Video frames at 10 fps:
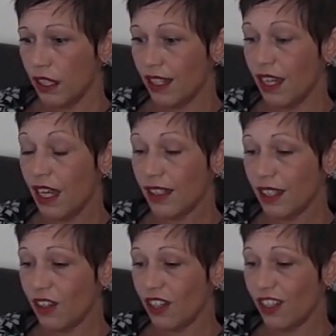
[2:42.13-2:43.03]
and
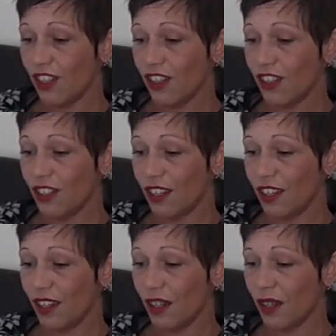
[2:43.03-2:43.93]
I incurred
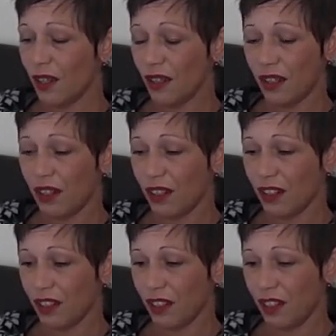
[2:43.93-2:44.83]

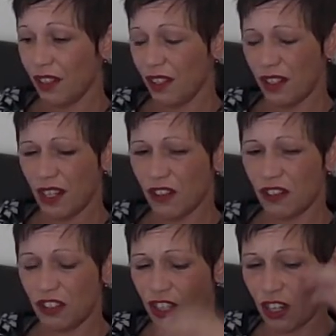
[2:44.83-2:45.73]
a
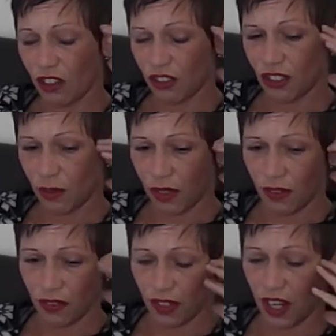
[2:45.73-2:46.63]
large charge as well
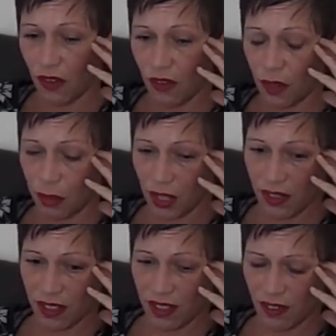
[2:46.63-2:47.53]
for the whole
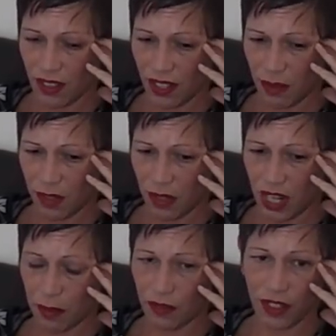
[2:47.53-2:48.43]
process. I think that was a
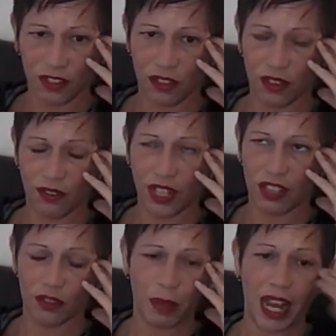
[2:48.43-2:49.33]
couple of
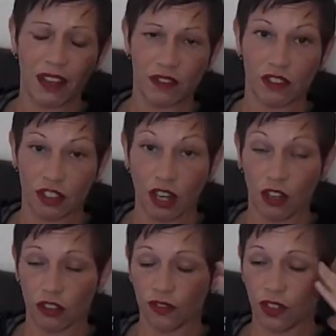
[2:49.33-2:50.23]
£300
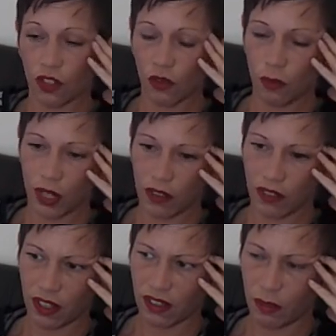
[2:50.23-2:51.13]
charge for the court
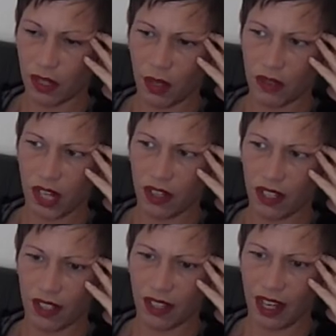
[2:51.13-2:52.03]
process. I mean, I was only
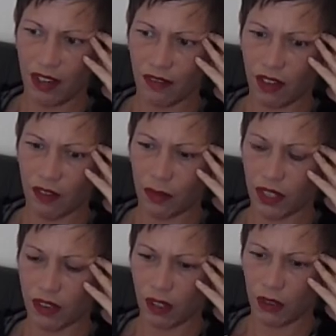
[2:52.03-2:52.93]
in and out 5
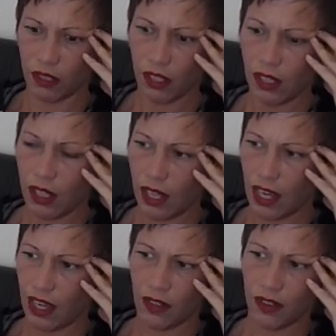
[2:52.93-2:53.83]
minutes, so
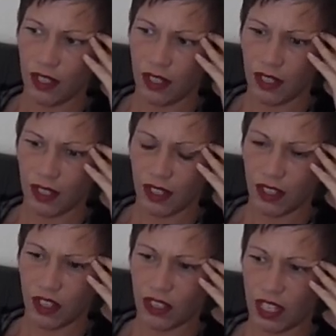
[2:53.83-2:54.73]
how it
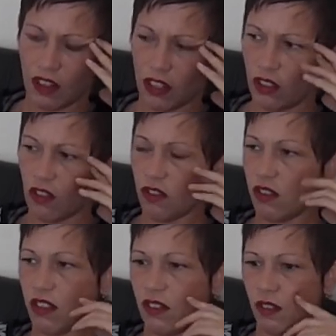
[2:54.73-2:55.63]
incurred that kind of
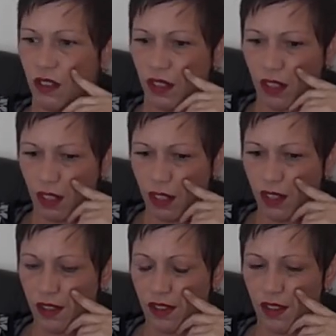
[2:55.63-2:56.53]
cost is
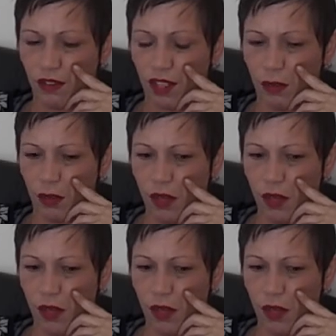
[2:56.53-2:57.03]
incredible.